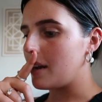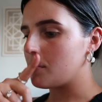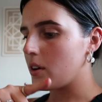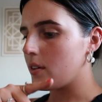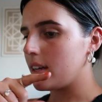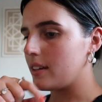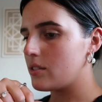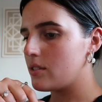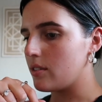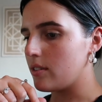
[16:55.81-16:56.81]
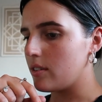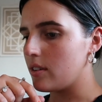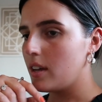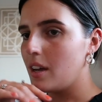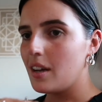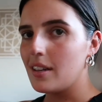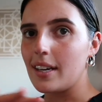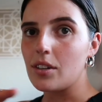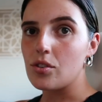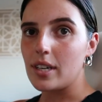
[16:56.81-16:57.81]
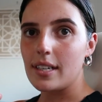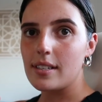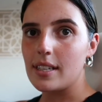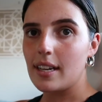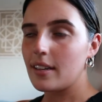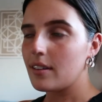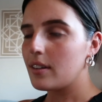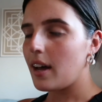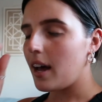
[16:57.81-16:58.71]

I'm going to like a drink sing